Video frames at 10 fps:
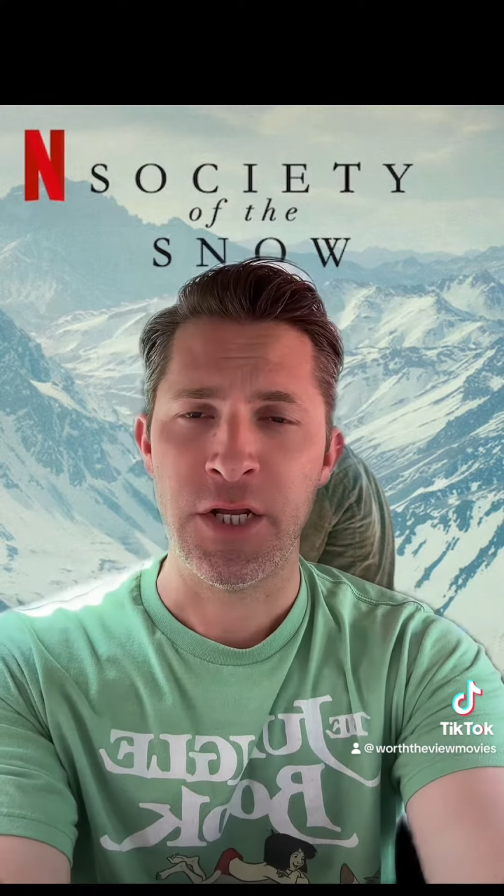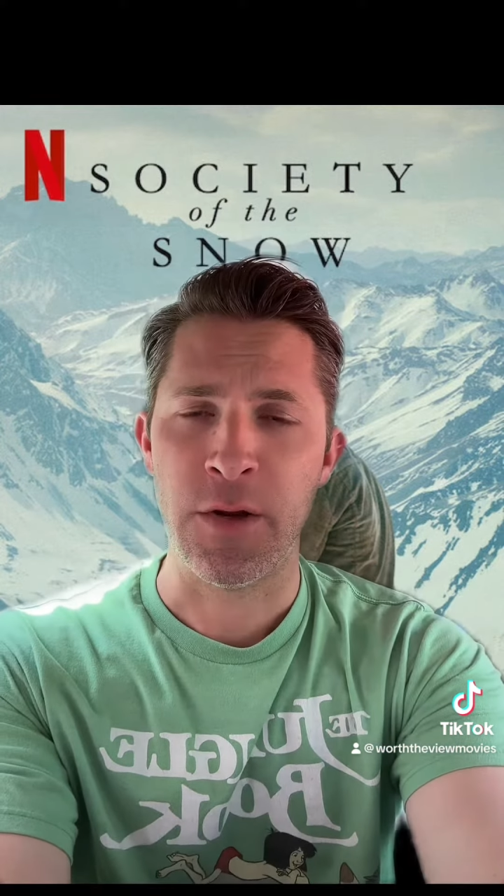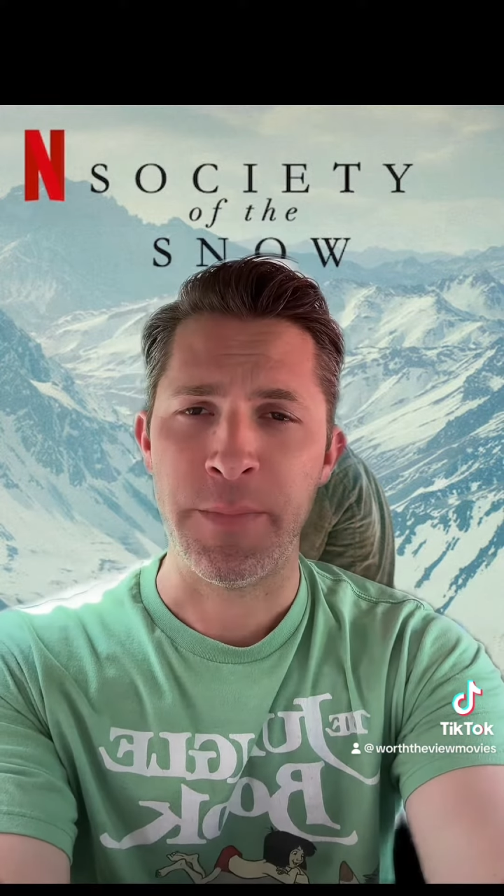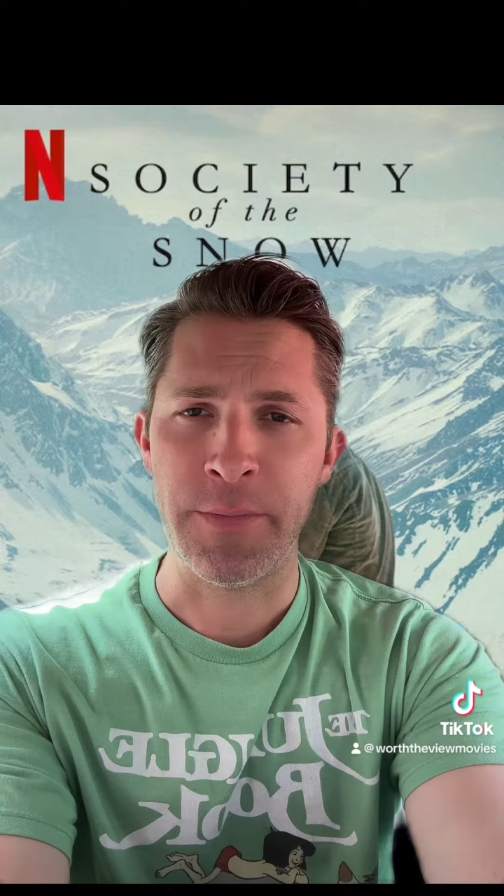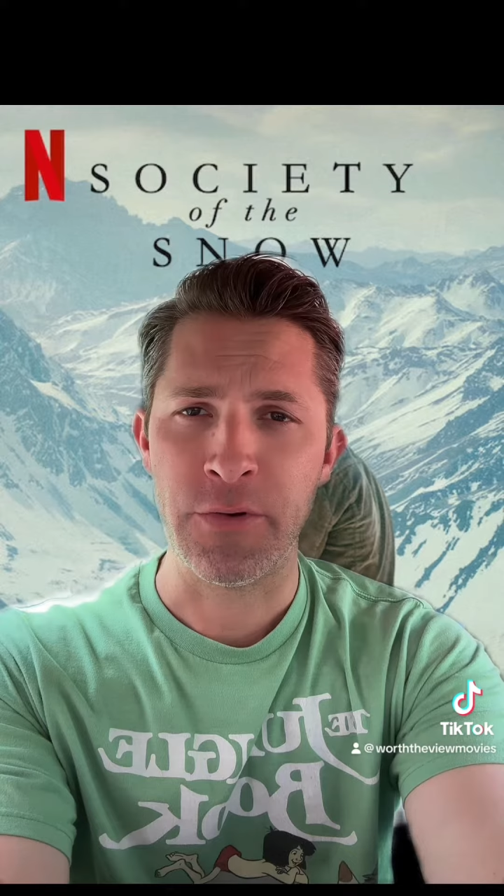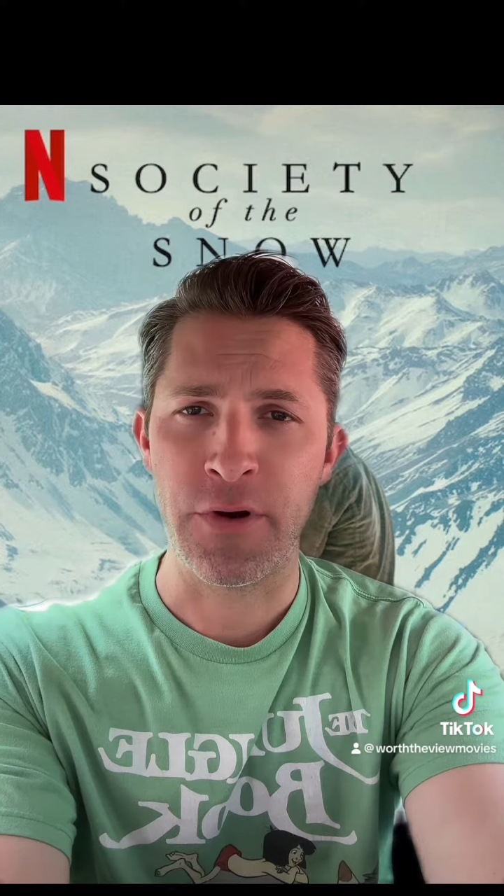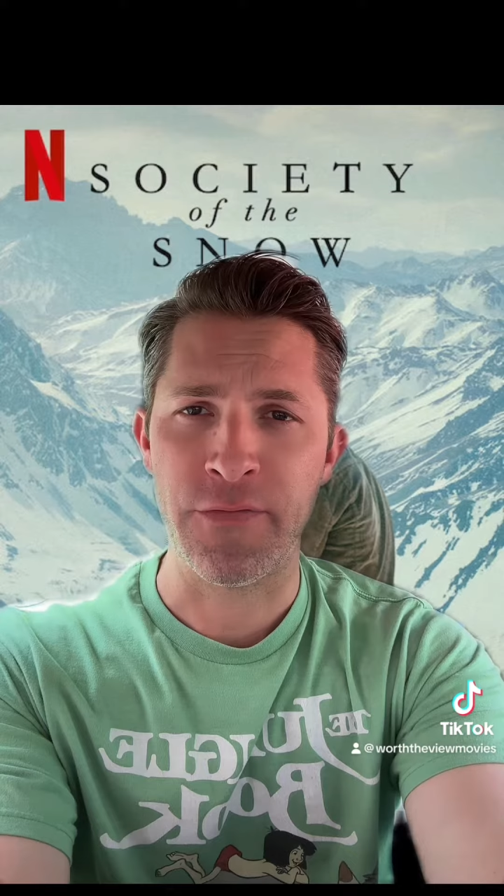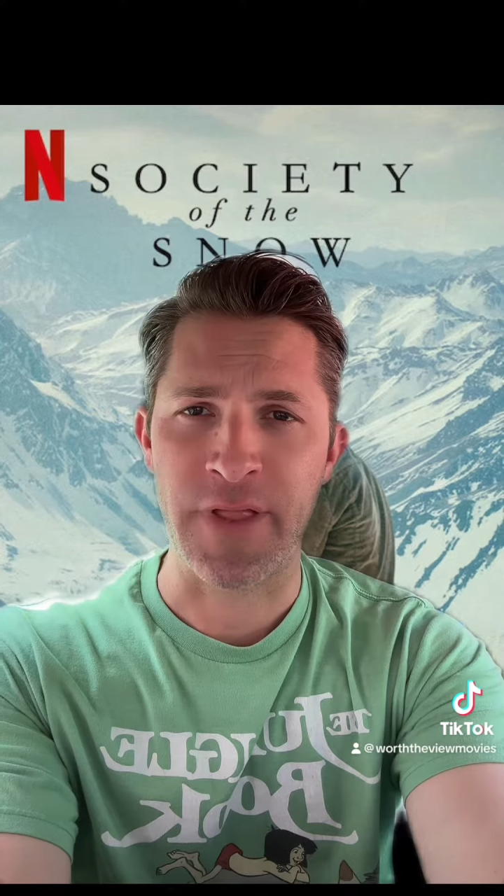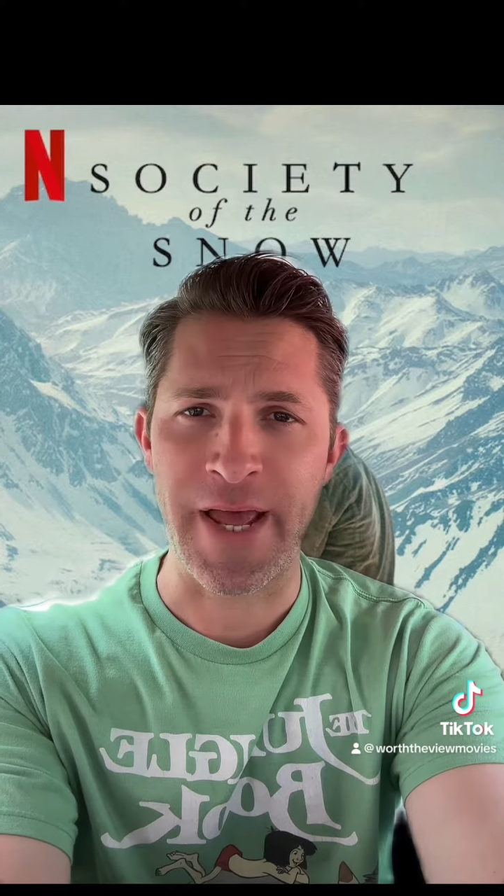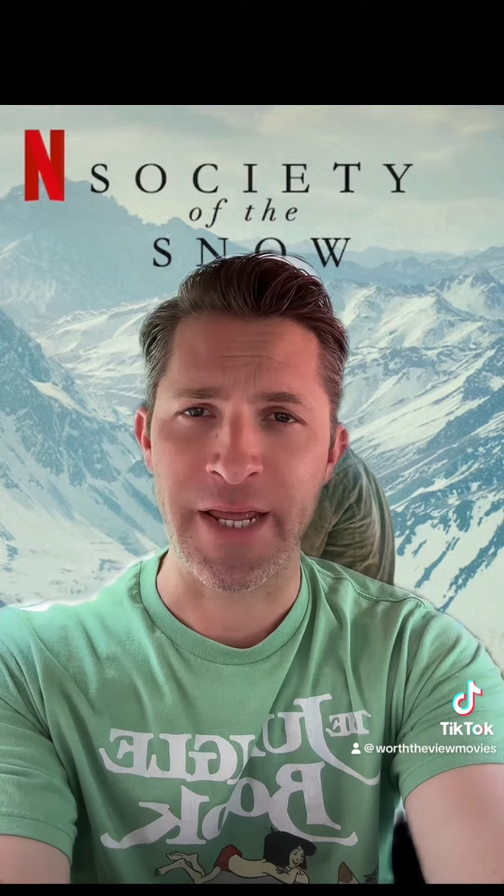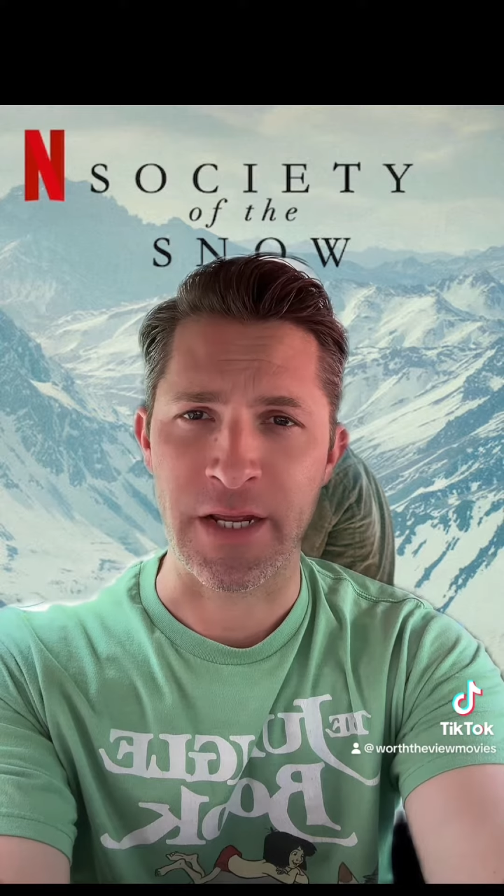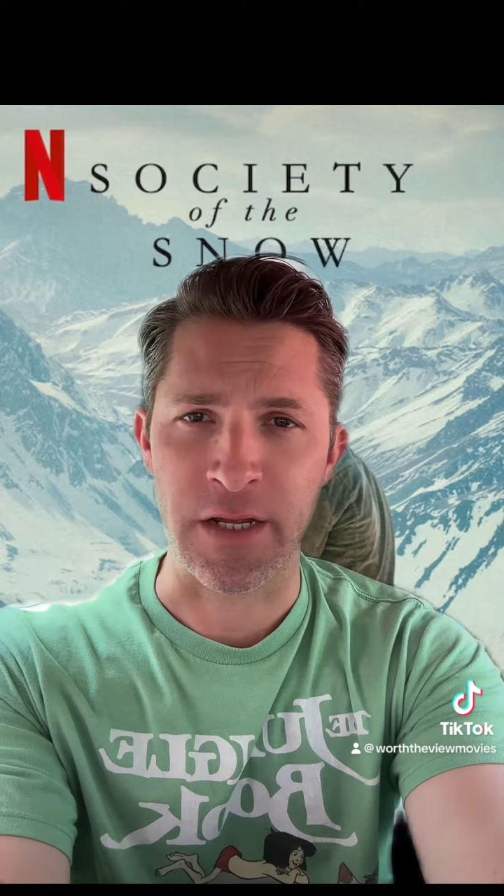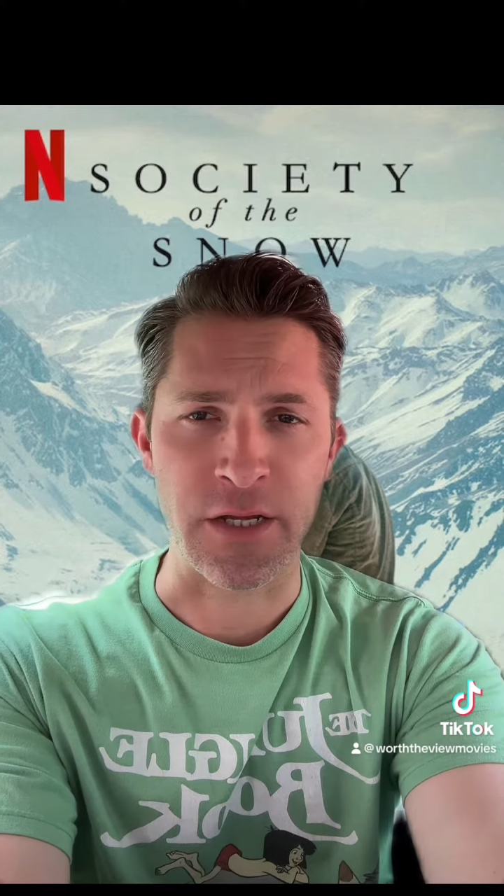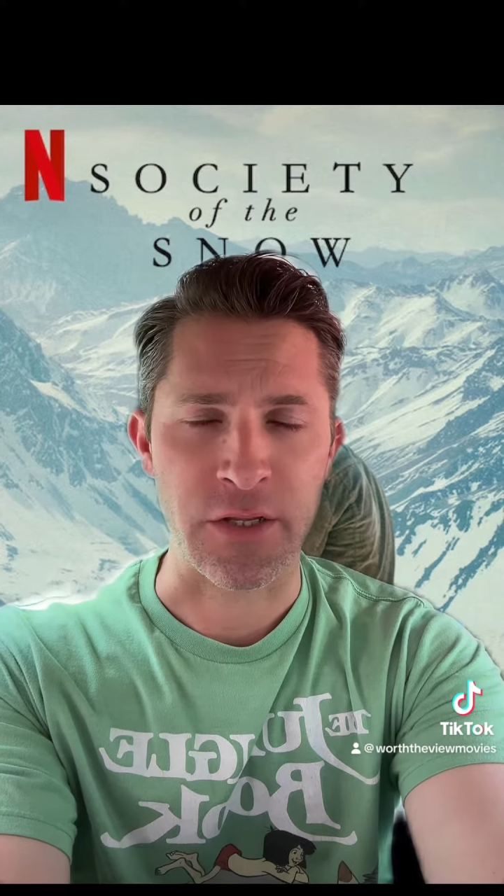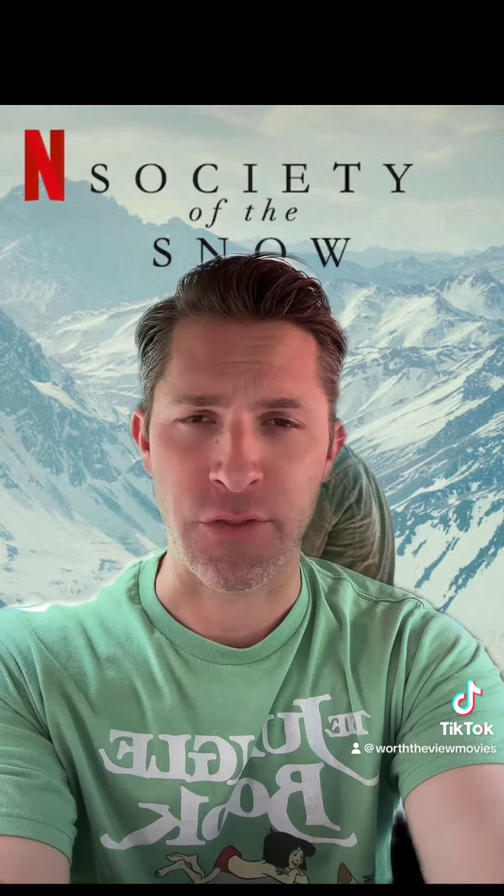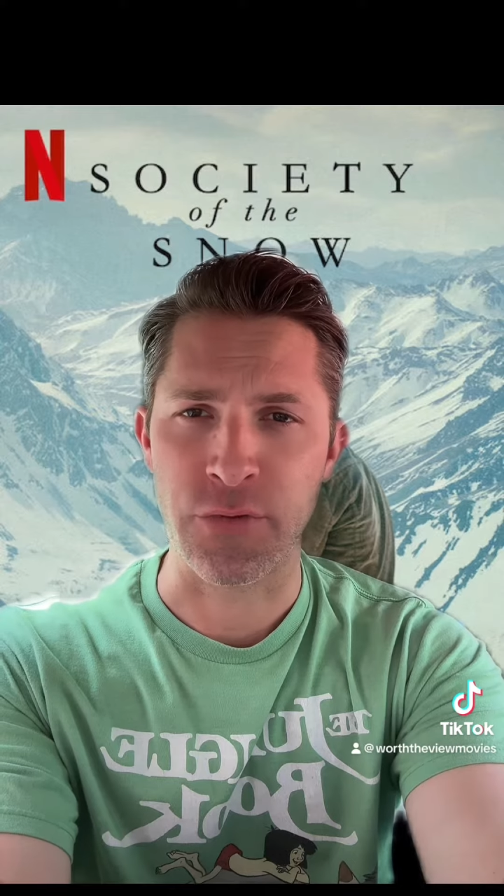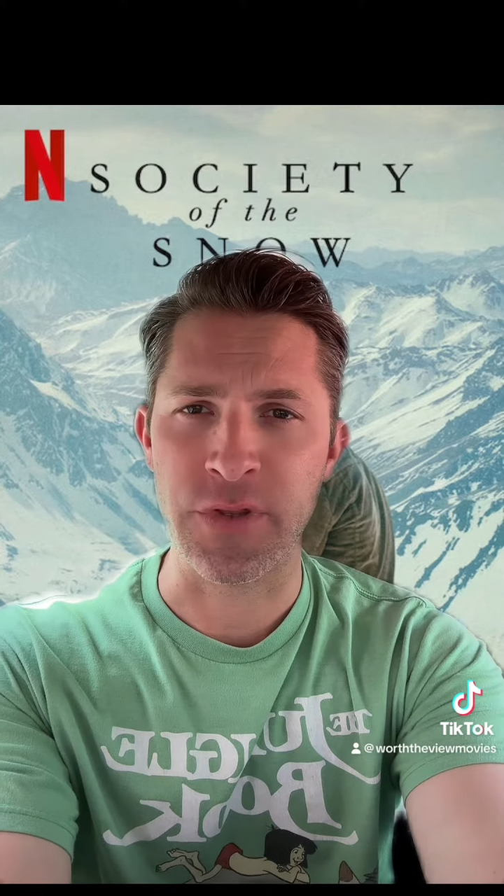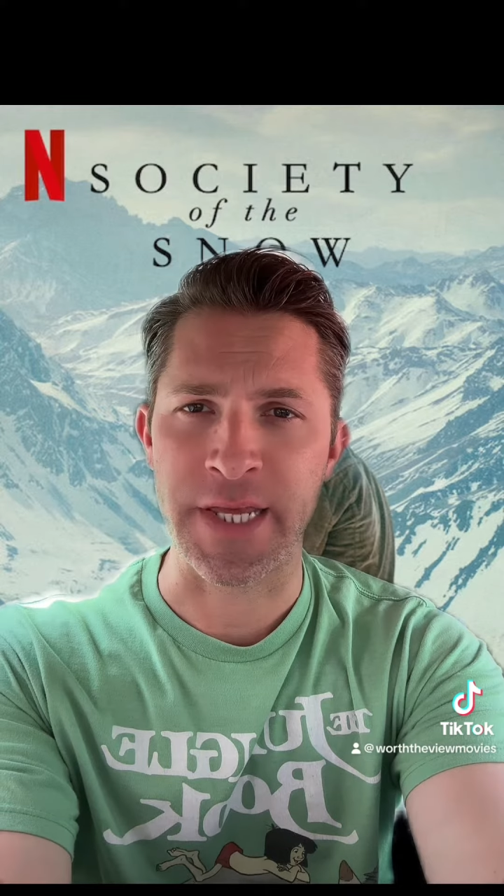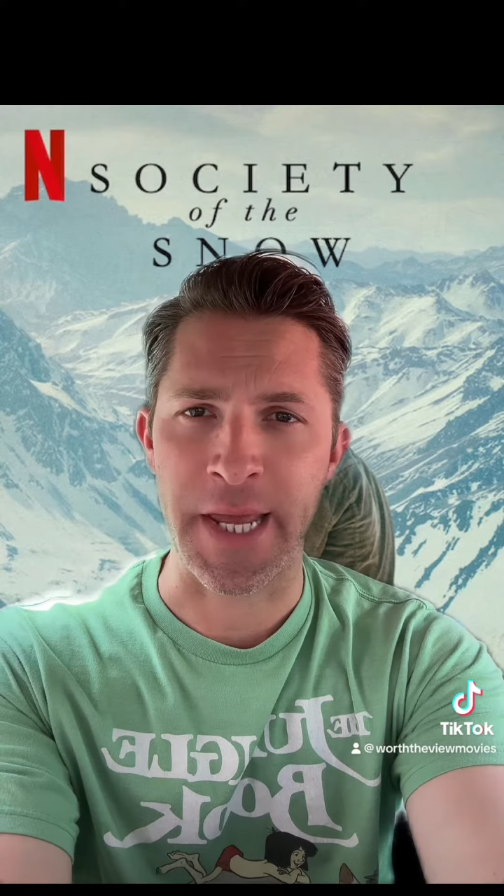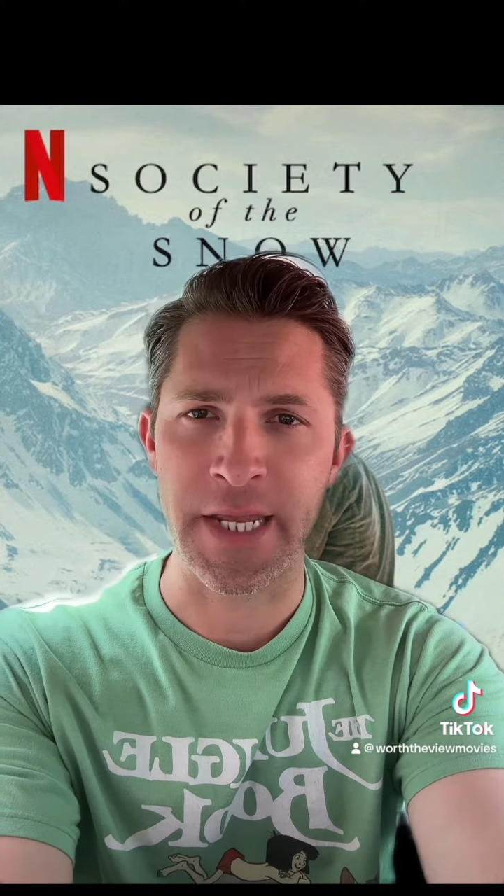people who are flying through
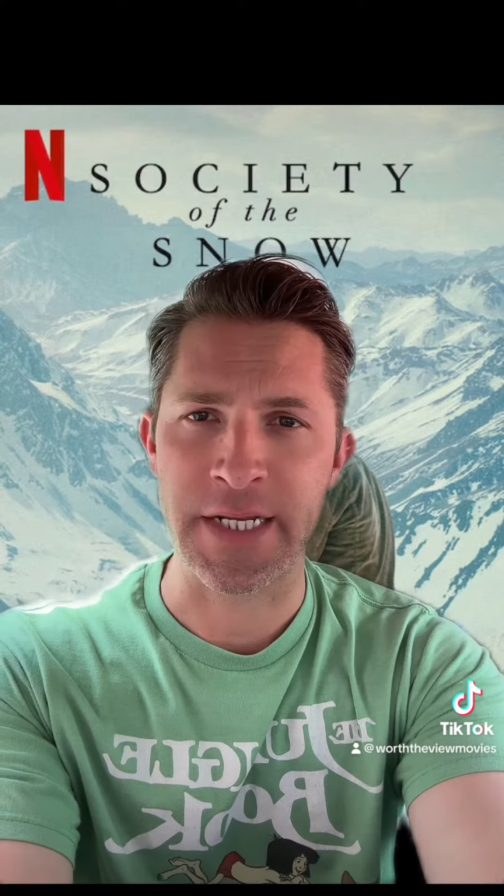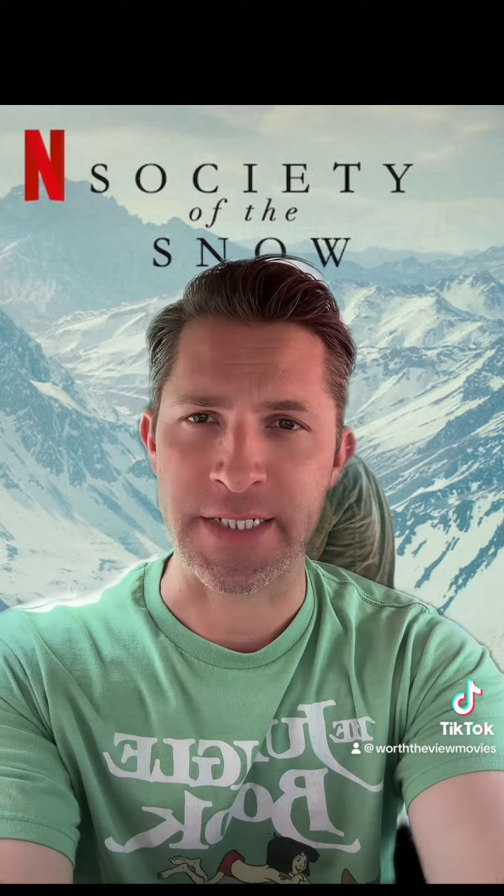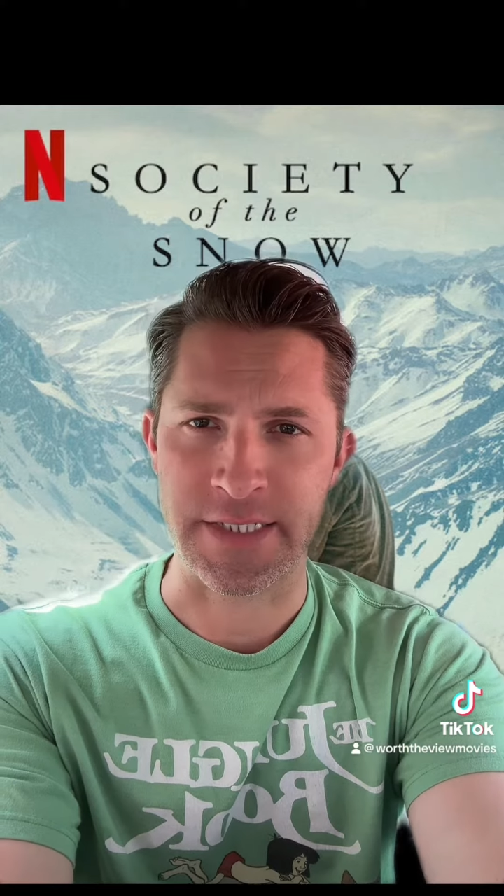the Andes.